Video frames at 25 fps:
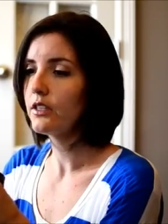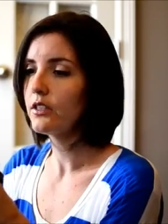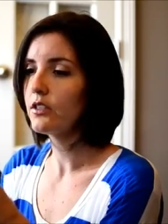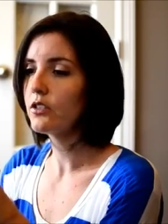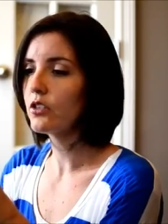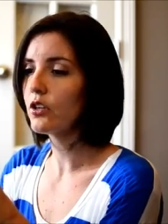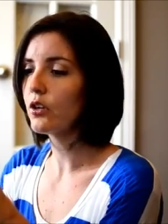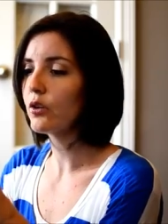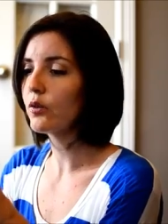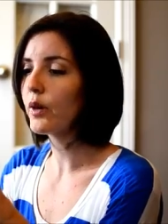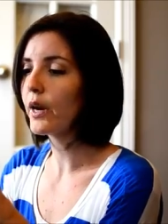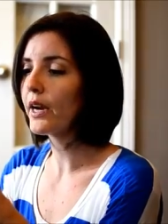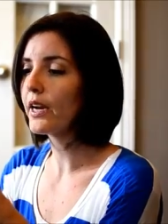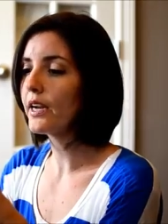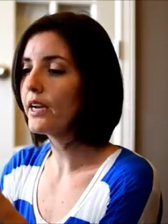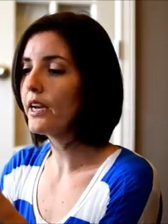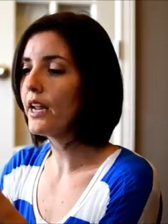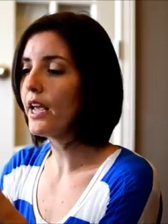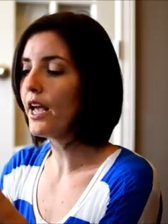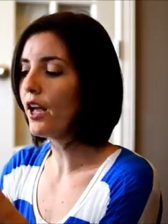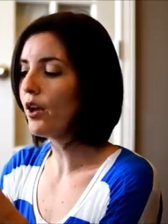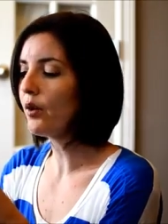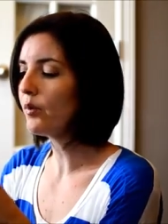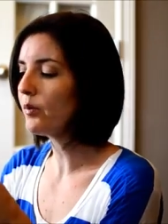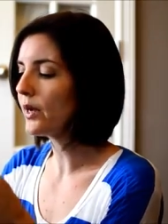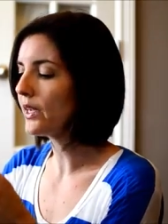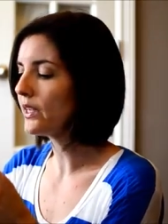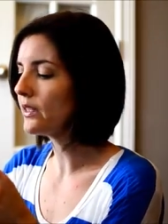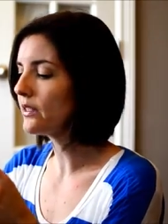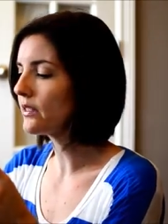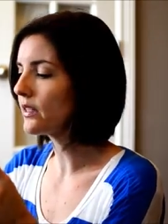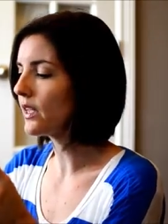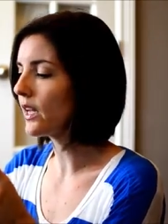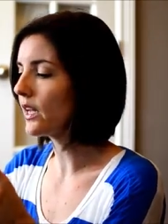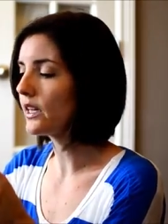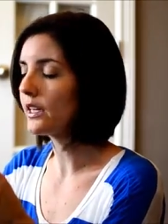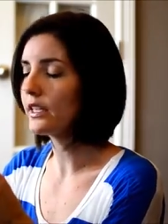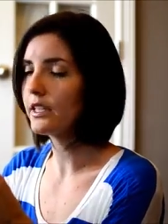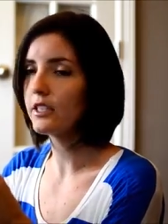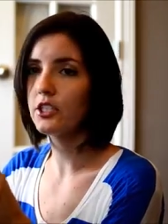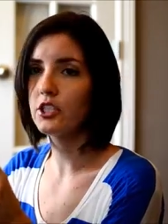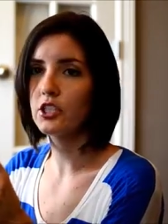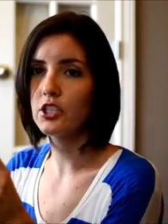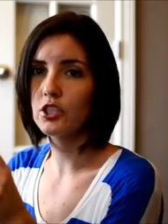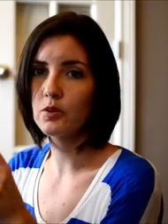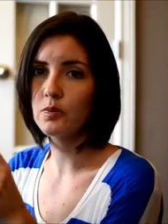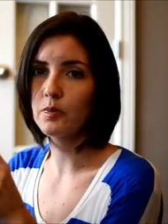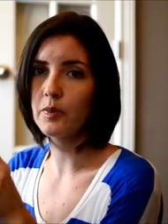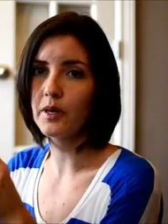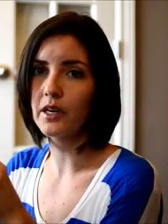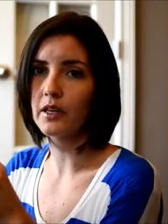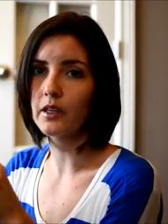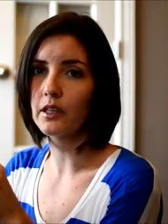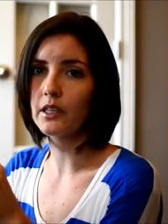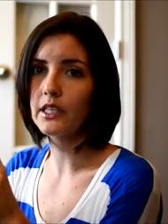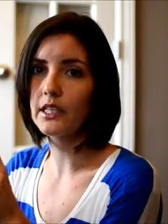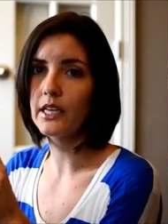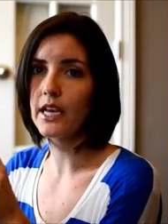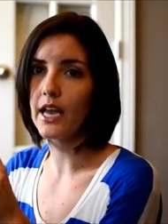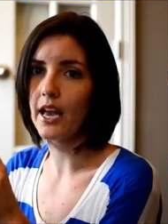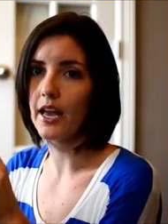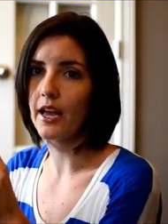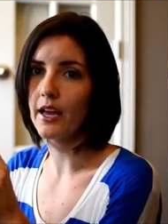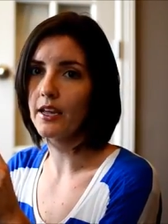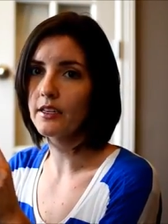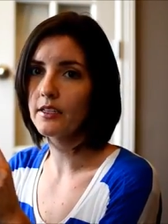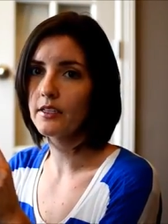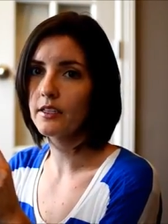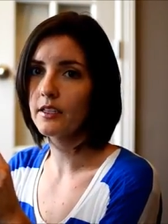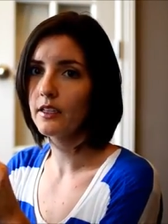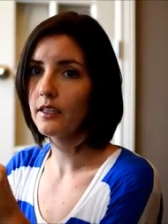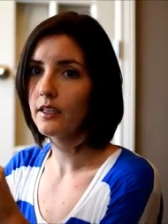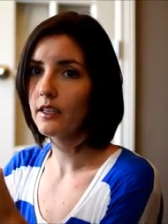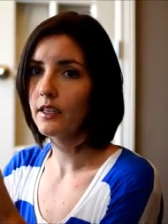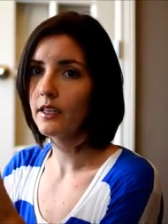So right now my son is just barely at